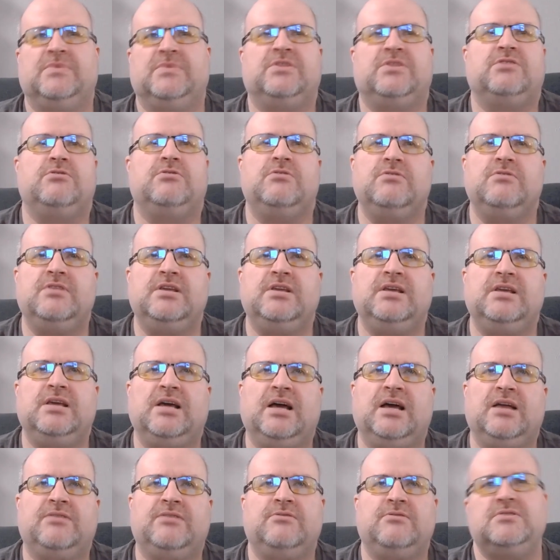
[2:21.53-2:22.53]
Through
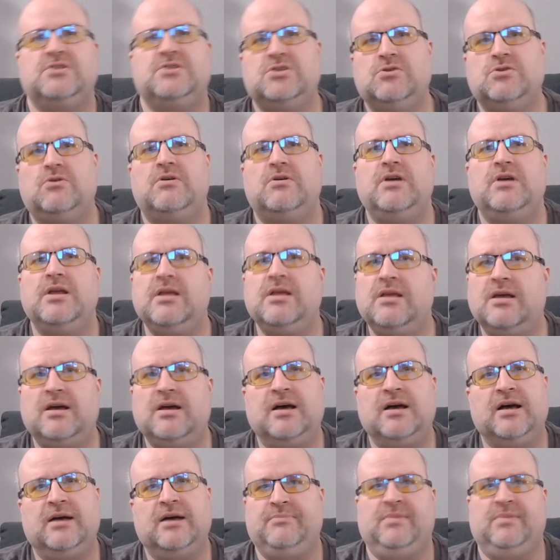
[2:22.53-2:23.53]
the story,
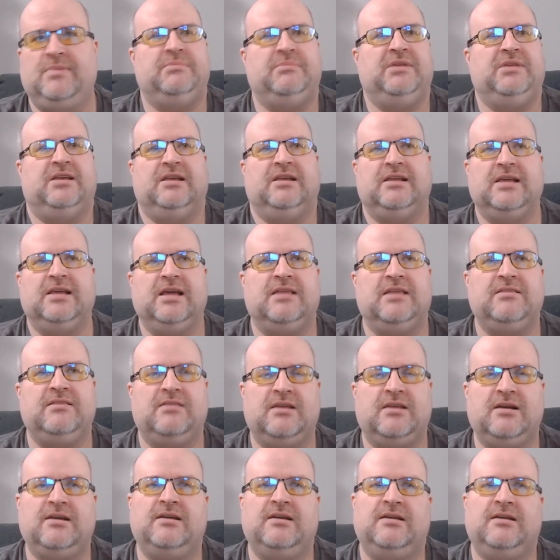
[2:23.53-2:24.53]
I mean, again,
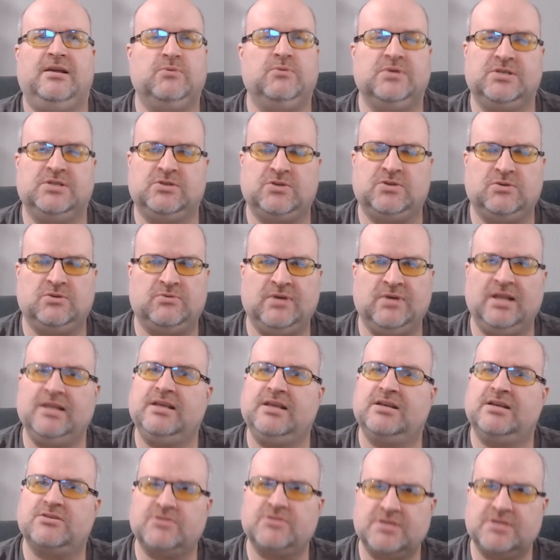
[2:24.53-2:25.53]
it was really
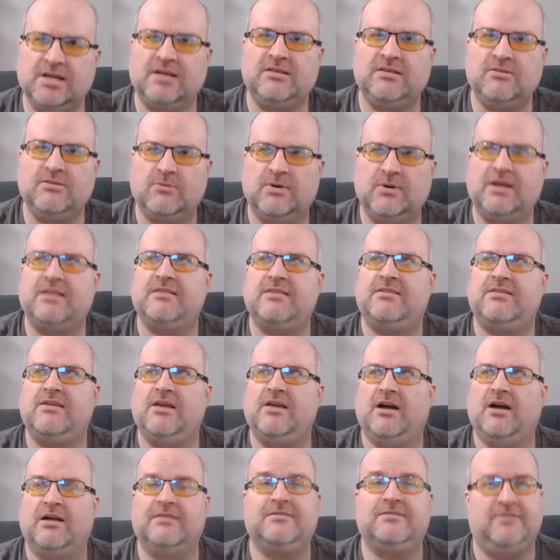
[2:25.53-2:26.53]
interesting the way that the
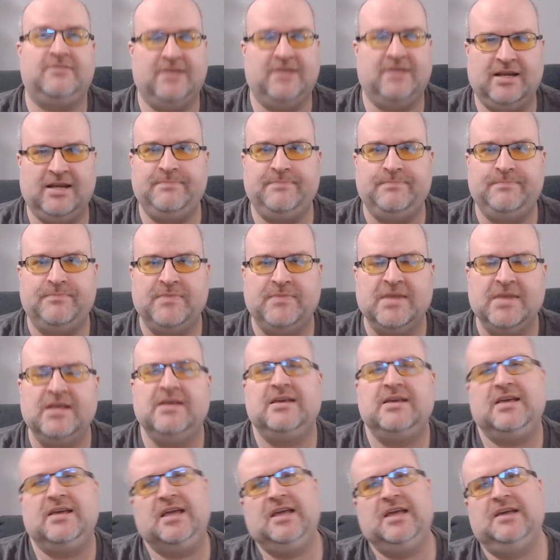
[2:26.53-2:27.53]
author did it.
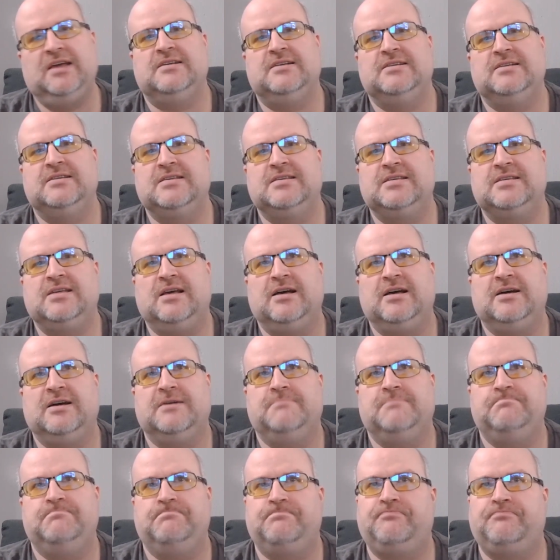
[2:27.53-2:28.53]

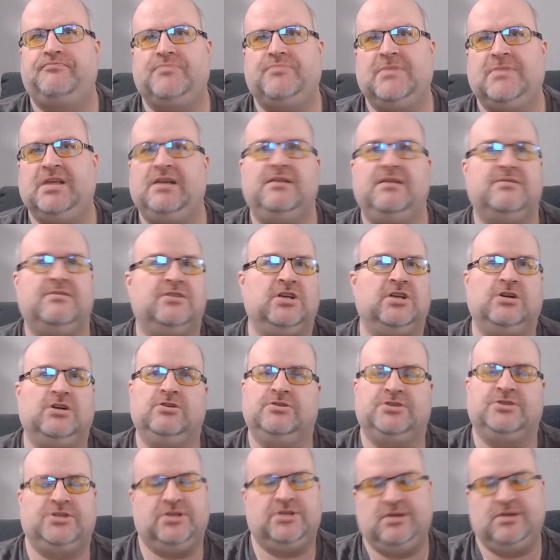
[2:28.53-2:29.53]
And
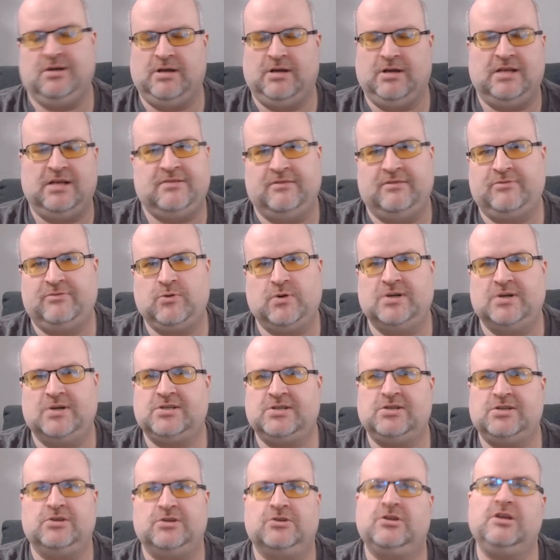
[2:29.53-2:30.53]
there's, you know, of course,
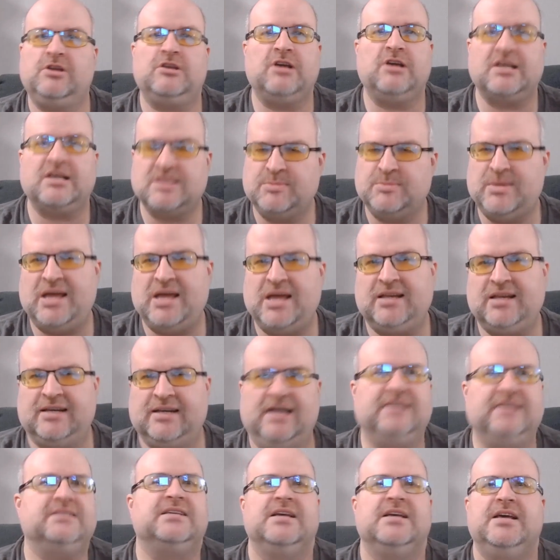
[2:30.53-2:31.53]
there's good guys and bad
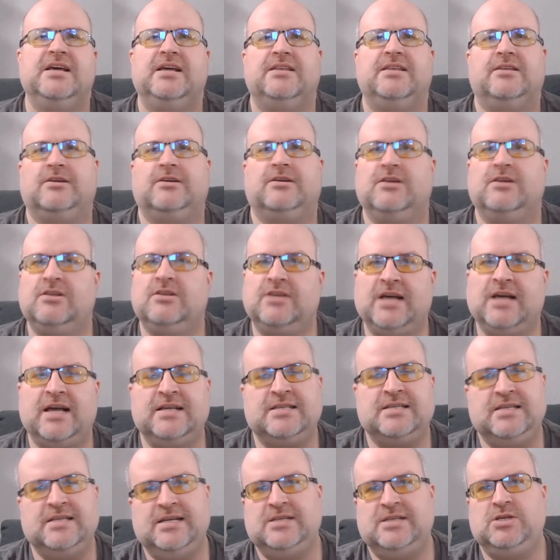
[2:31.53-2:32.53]
guys. The good
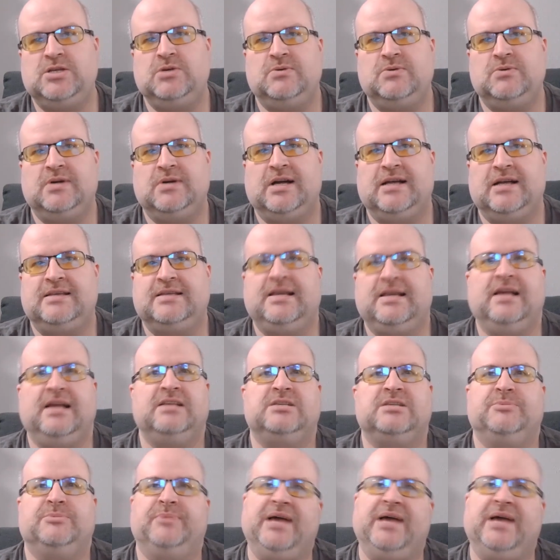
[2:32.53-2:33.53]
guys need to gain
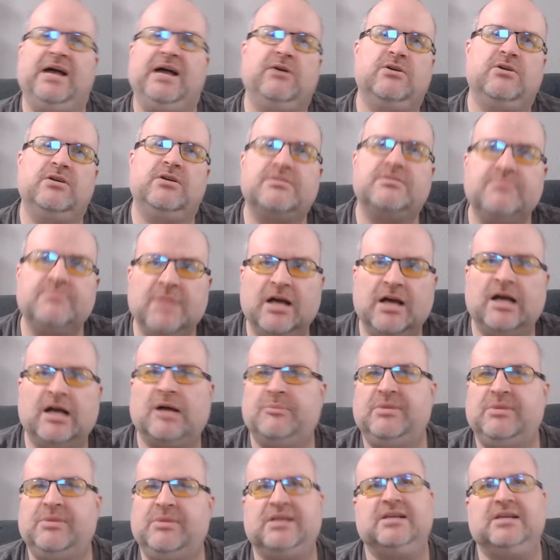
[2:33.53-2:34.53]
some power
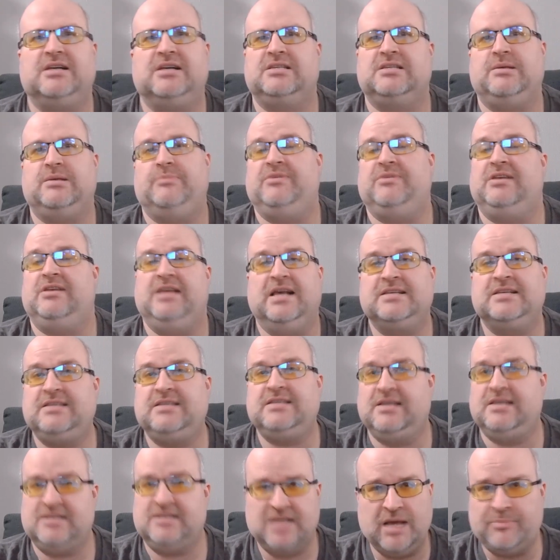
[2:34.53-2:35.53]
because something nasty
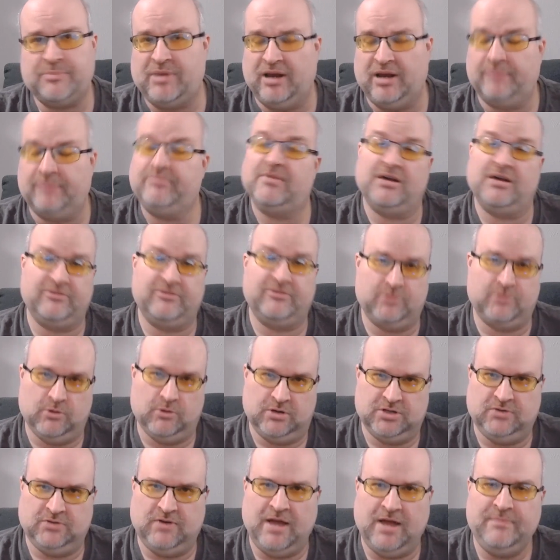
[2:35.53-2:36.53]
is happening, of
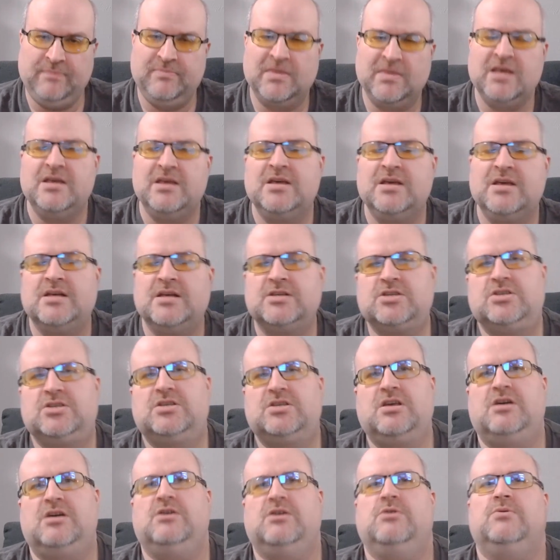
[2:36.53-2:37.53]
course, right?
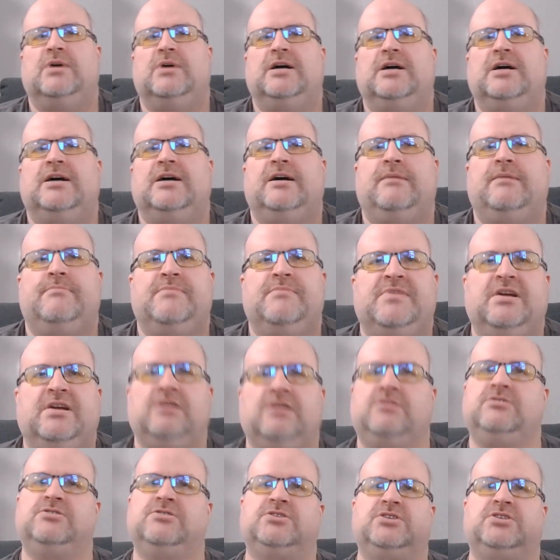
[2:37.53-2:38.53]
So
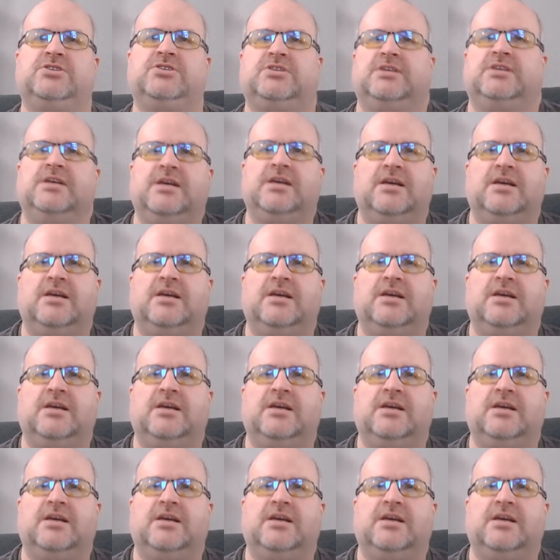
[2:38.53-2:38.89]
there's